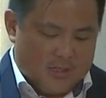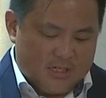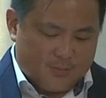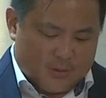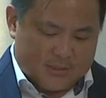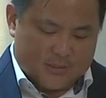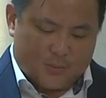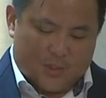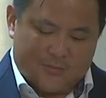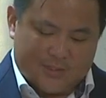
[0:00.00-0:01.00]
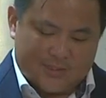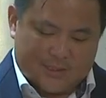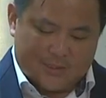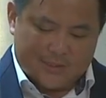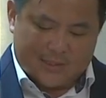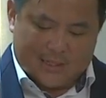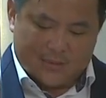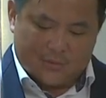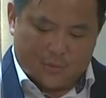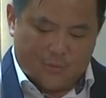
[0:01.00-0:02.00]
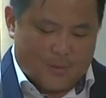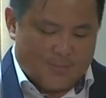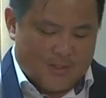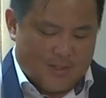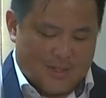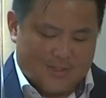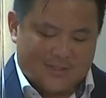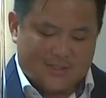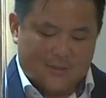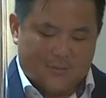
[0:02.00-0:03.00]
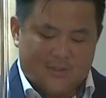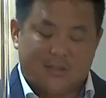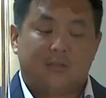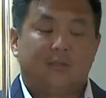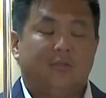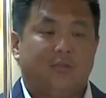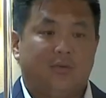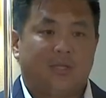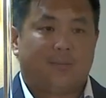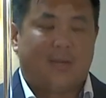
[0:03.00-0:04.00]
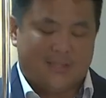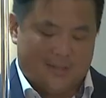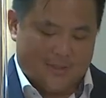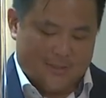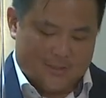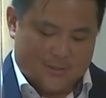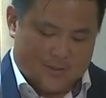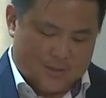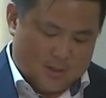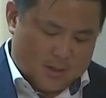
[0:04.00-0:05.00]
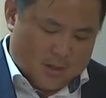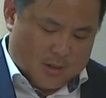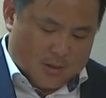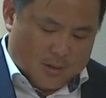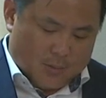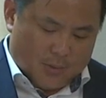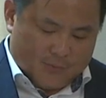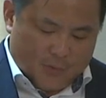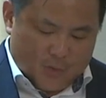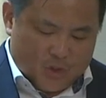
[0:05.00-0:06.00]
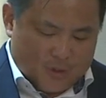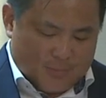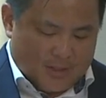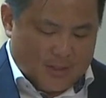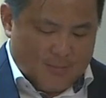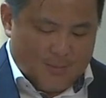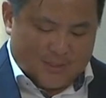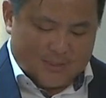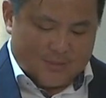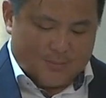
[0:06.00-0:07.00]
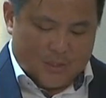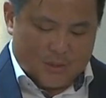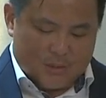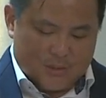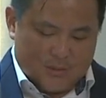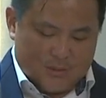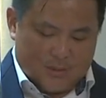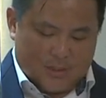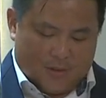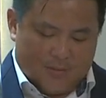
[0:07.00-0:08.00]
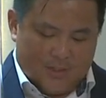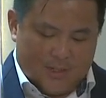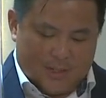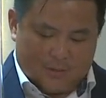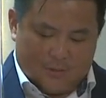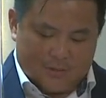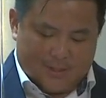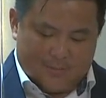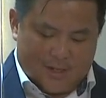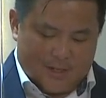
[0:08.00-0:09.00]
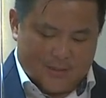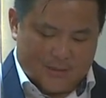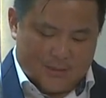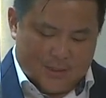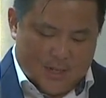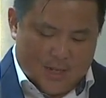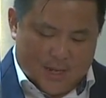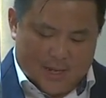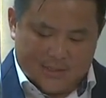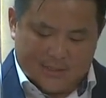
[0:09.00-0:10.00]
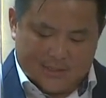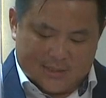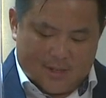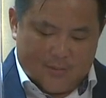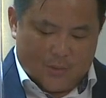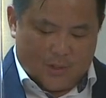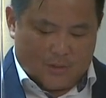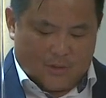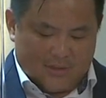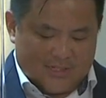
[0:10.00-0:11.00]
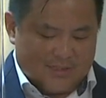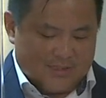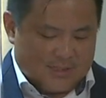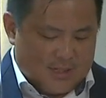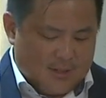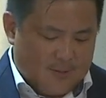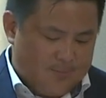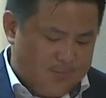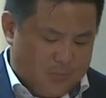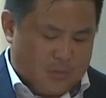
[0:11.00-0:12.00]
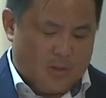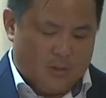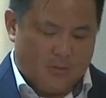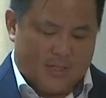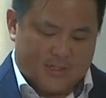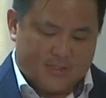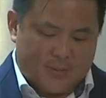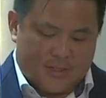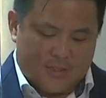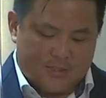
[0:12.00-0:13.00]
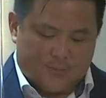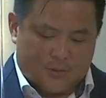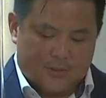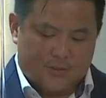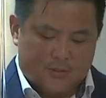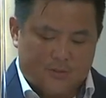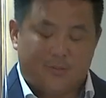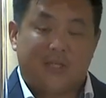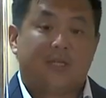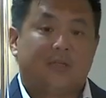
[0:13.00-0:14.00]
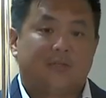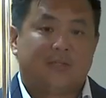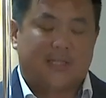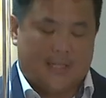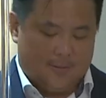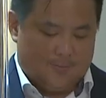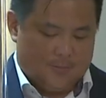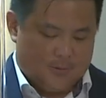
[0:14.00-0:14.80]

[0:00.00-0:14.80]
Esports is one of the sectors that has grown rapidly and accelerated during the pandemic. With viewership and gaming participation currently at all-time highs, and in a time where content is king, you can expect esports to be here to stay.